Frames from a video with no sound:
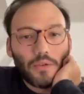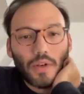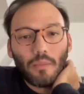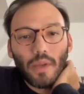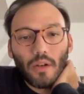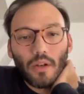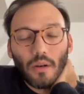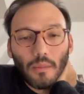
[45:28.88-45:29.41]
you,
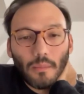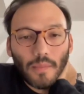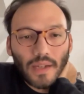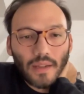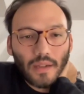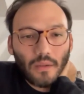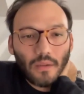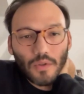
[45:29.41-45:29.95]
Ramiro.
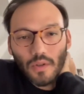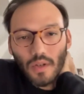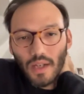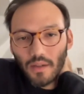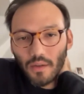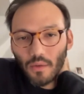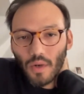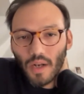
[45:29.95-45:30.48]
Martti, would you
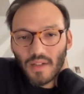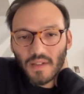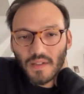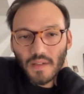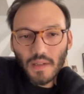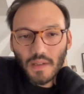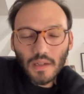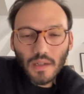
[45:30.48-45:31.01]
like to
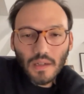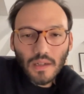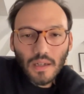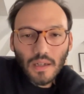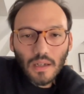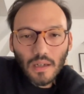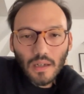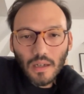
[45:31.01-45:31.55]

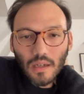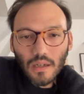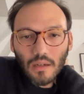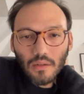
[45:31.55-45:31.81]
answer?